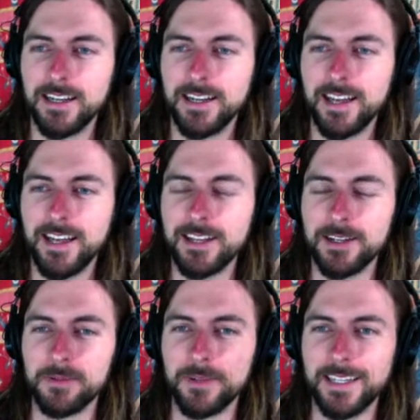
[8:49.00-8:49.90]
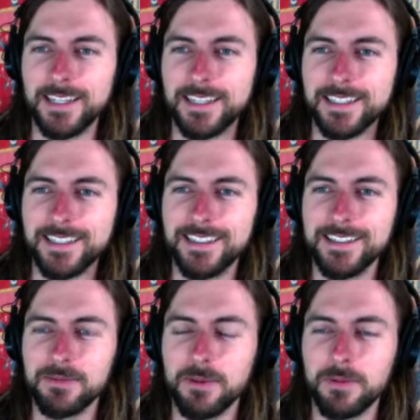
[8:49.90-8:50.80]

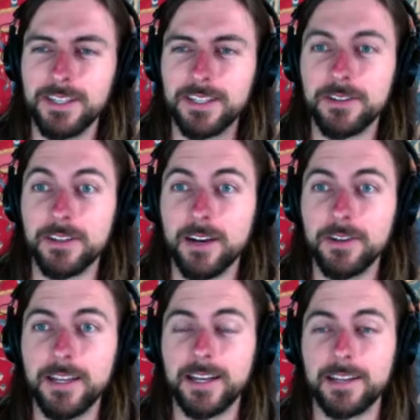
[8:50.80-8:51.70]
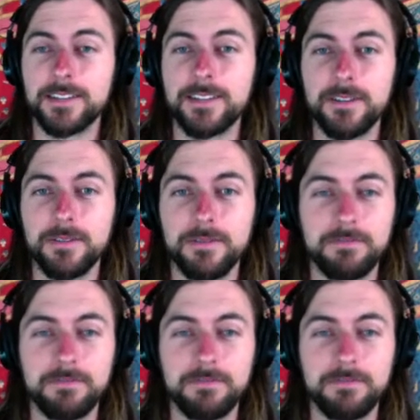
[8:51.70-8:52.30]
Anyways, what was I doing? Oh yeah. So